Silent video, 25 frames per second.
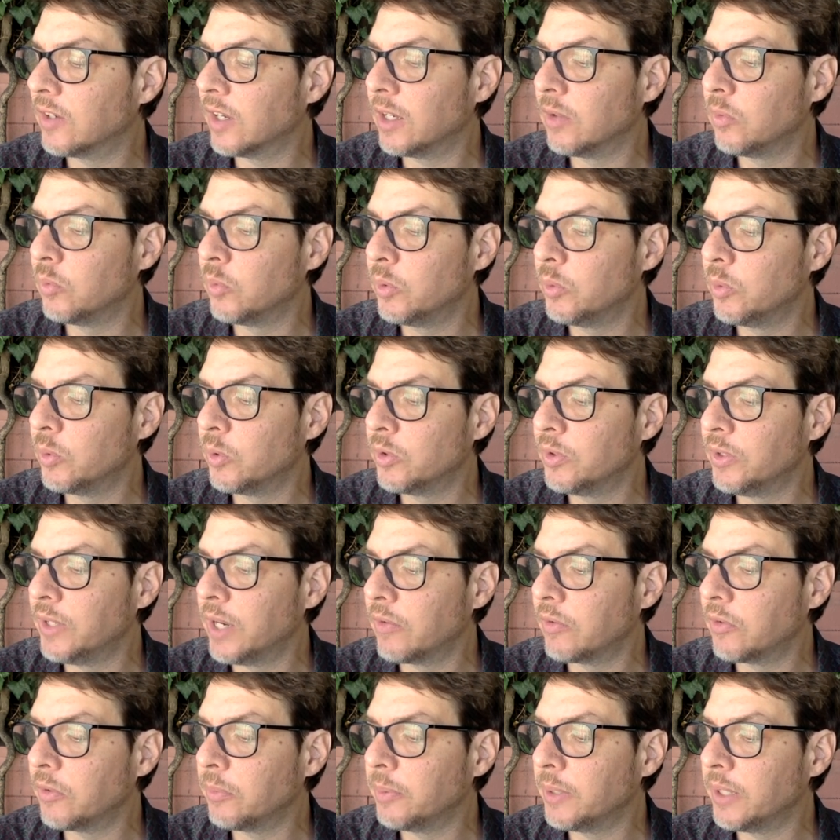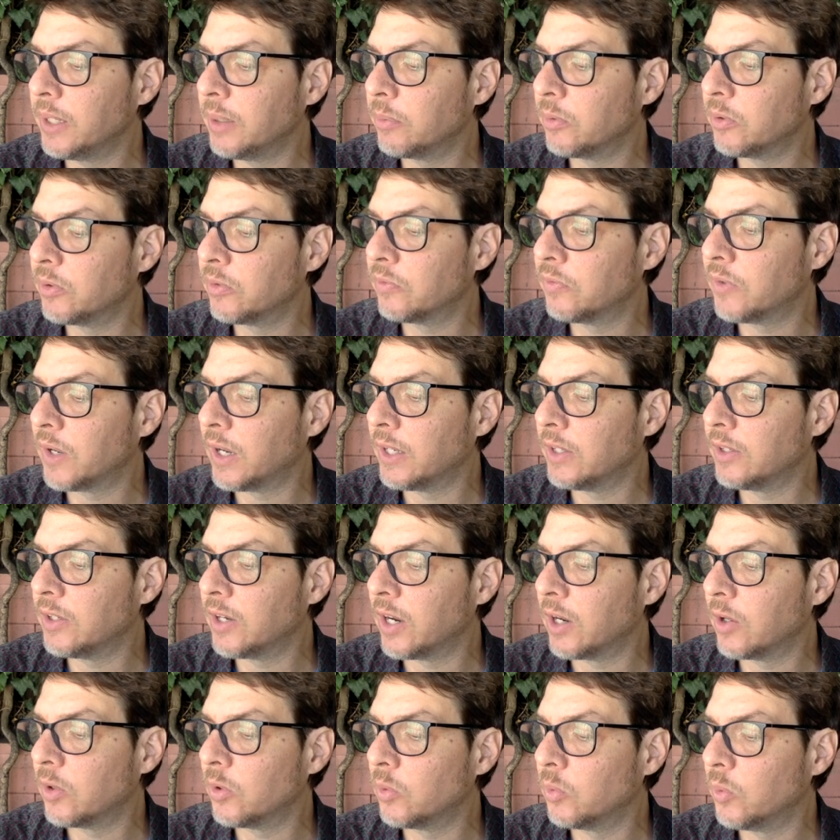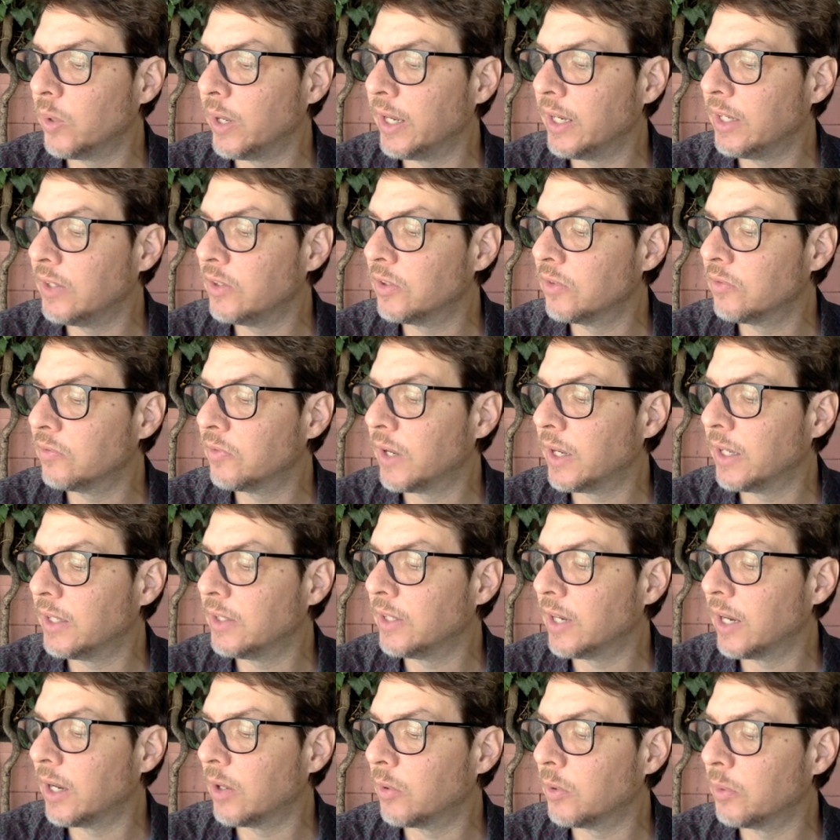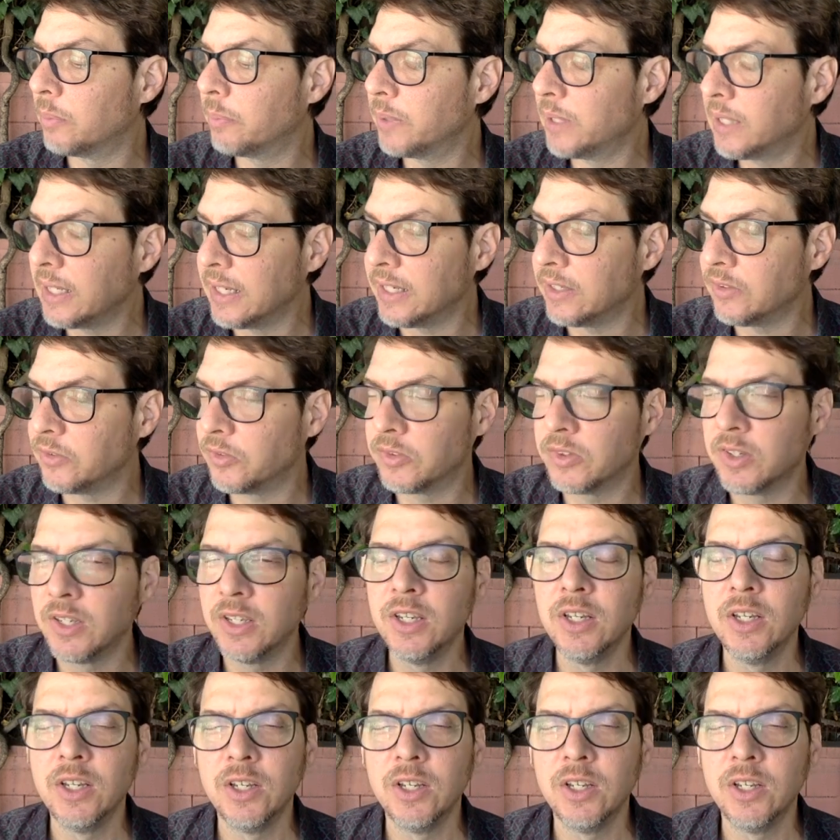and we will never be able to find our way, to find our place.